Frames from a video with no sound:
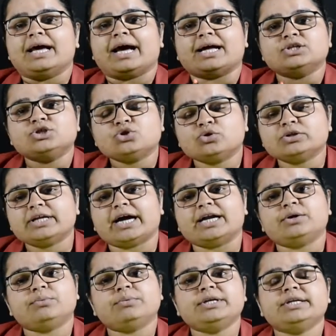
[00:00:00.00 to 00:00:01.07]
and so that
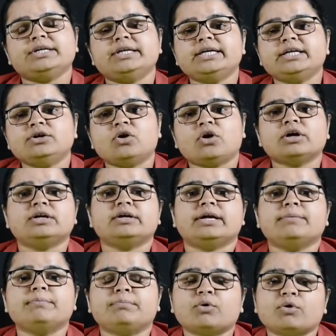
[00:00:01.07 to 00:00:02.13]
we need not
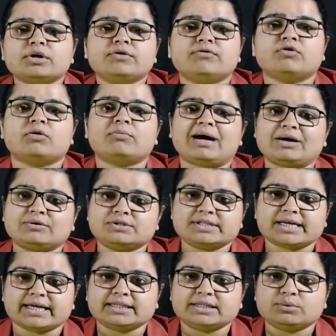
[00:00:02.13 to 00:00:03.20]
import from
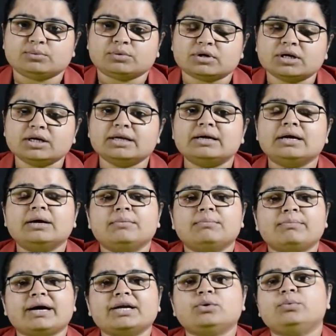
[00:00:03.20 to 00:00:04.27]
outside the world,
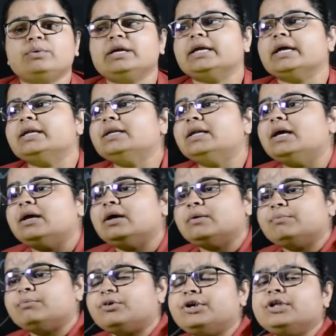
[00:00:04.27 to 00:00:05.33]
but we can
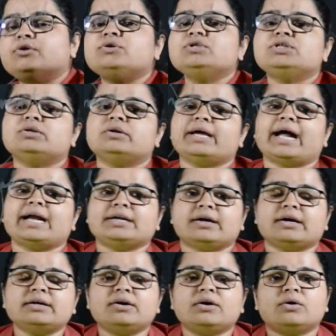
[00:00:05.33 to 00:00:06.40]
produce at
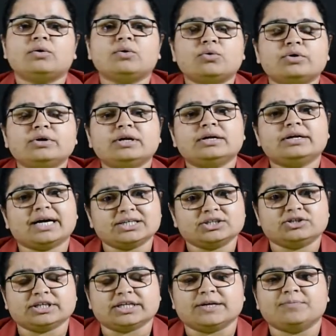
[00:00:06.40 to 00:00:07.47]
our own
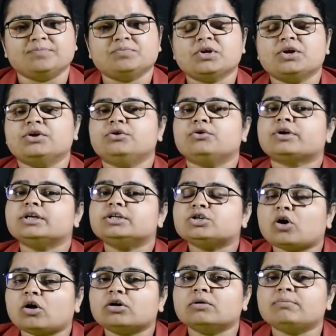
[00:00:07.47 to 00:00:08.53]
country. you can
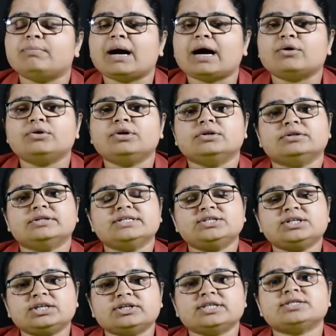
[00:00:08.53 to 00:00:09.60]
talk about the
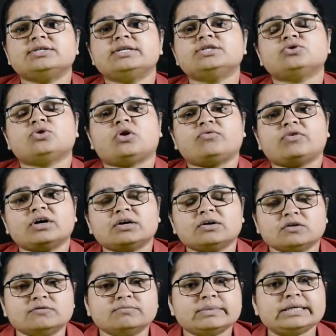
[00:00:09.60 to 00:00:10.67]
seriousness of our
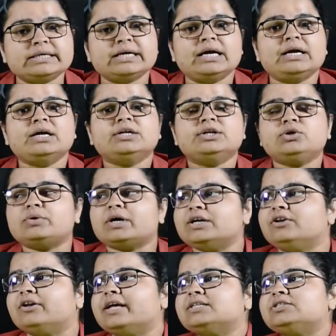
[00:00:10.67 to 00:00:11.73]
government to
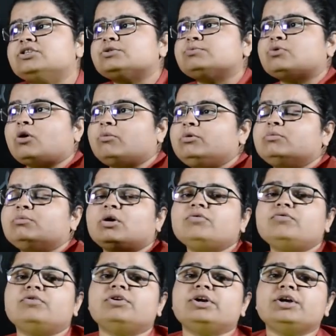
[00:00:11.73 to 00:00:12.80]
address this problem of
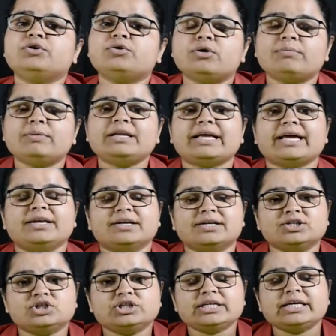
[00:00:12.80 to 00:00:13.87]
renewable
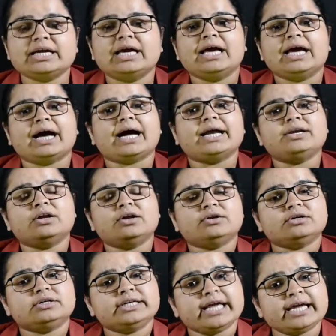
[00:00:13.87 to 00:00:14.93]
energy and
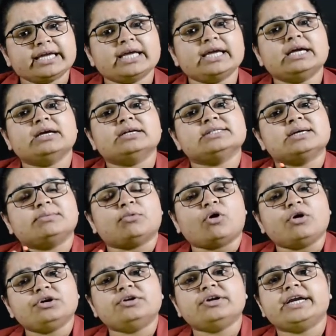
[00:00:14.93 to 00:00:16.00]
taking some
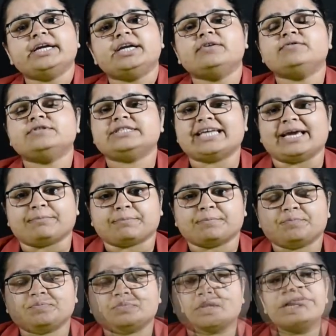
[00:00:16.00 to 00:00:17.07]
alternative steps.
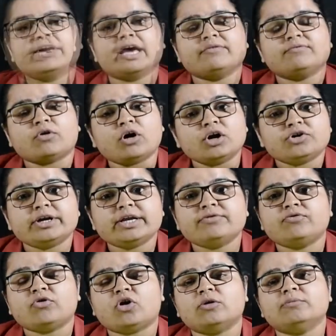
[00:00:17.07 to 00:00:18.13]
We have already
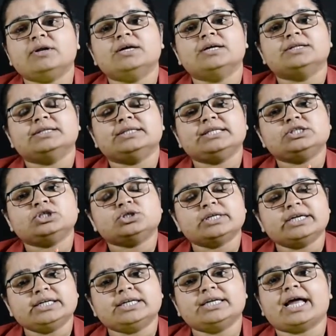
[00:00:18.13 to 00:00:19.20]
formed the
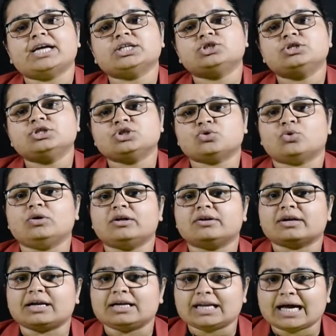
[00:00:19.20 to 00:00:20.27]
International Solar
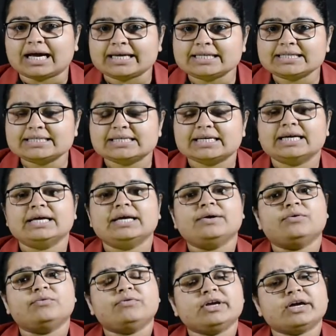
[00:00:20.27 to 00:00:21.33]
Alliance.
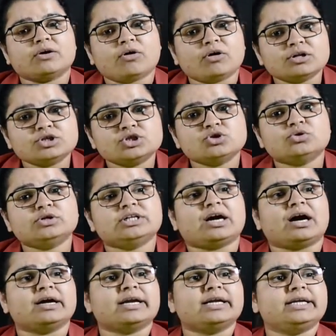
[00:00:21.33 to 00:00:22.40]
We are also
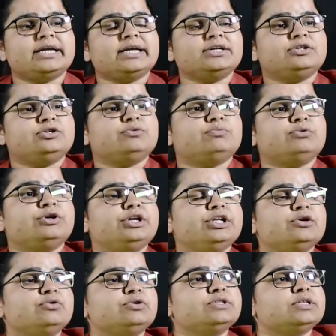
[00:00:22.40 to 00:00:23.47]
targeting to
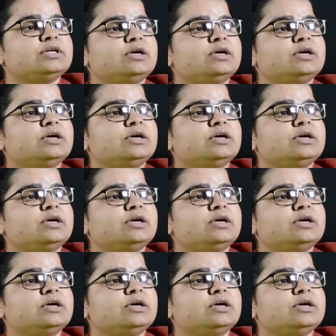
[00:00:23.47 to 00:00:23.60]
produce